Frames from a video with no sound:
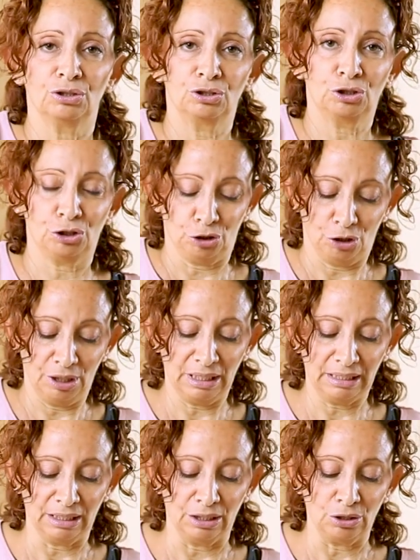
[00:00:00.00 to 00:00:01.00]

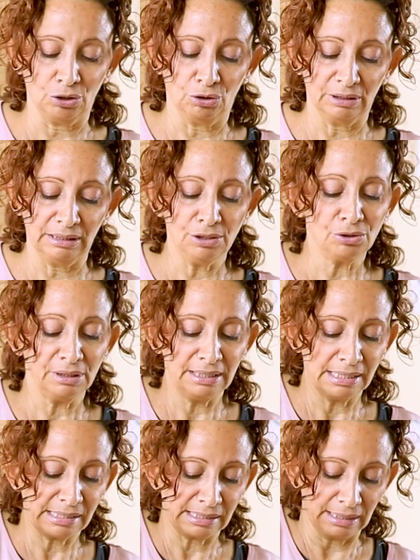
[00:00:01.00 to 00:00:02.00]
churning it, you're
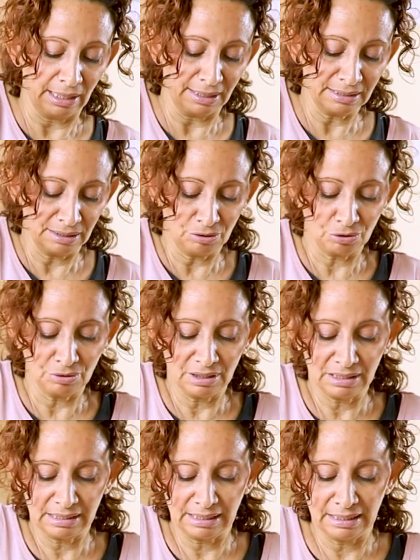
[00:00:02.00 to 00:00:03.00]
literally slicing through
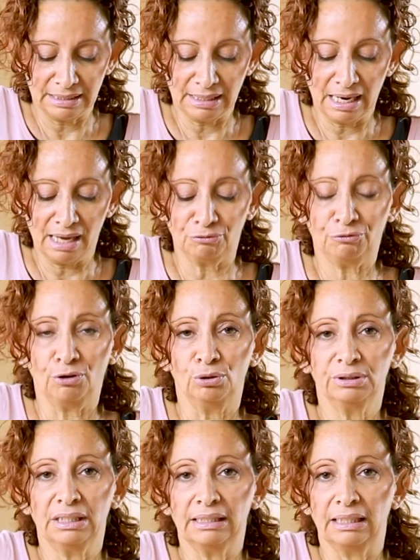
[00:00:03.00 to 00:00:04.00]
the center and
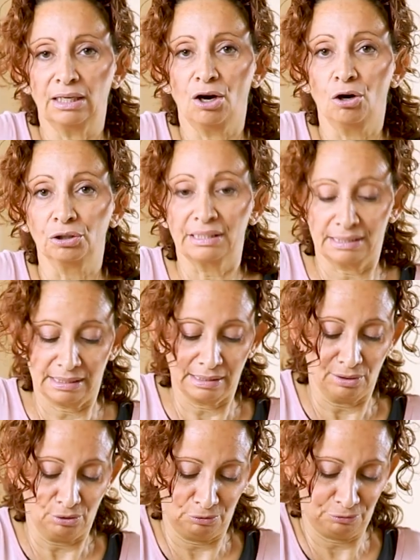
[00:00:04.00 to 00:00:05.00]
folding it on
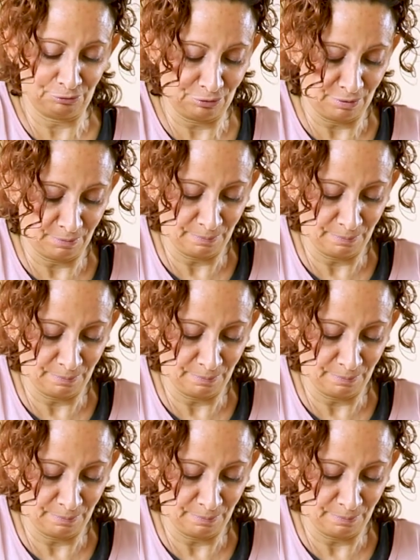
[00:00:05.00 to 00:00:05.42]
itself.